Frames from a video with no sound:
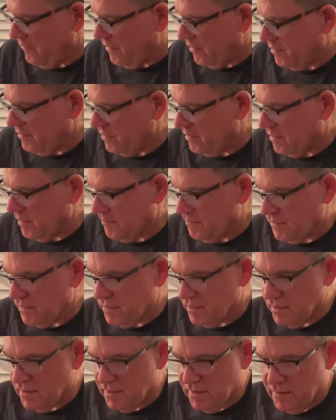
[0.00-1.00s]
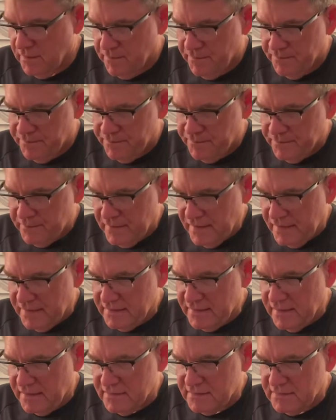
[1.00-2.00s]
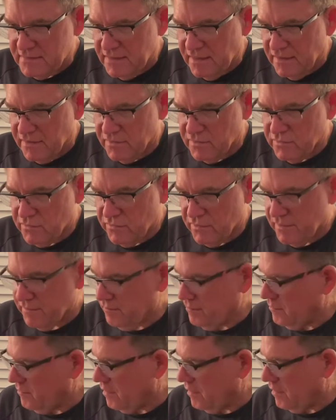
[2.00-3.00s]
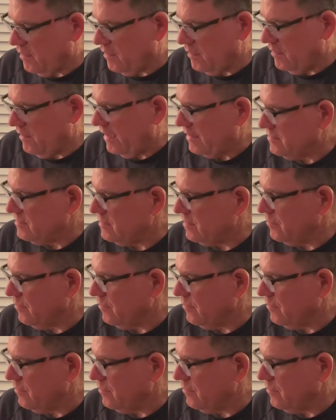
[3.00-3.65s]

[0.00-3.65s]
found it up in Tennessee on our trip last